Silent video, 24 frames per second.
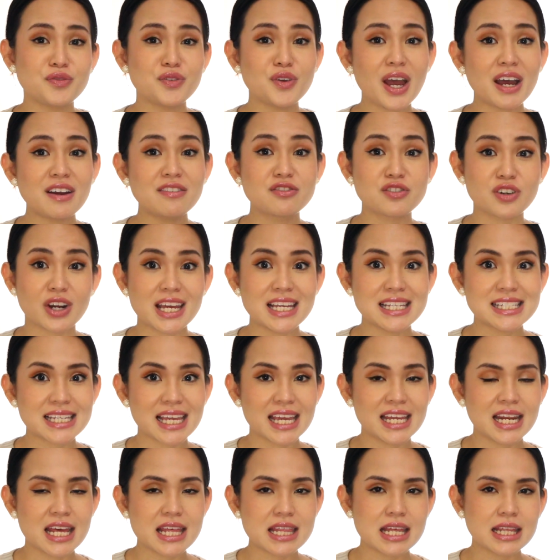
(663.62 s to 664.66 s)
if you have dry
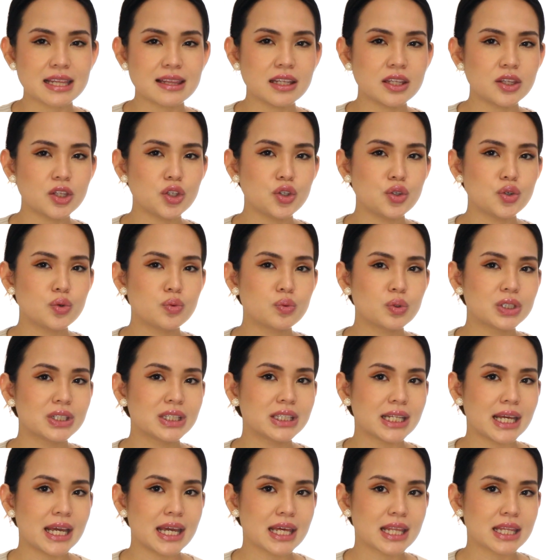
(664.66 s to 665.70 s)
skin, I think that you would
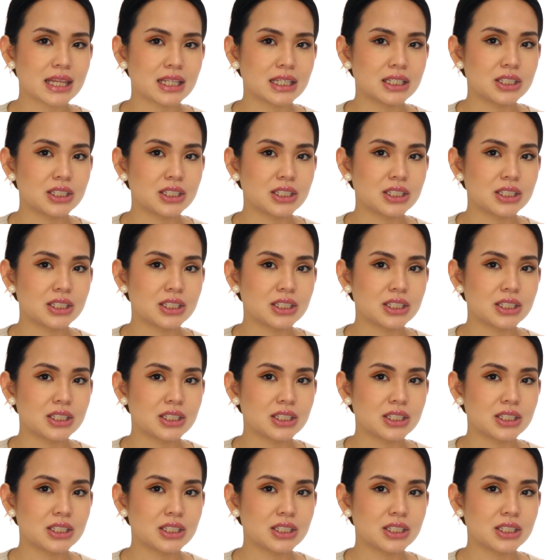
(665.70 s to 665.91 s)
like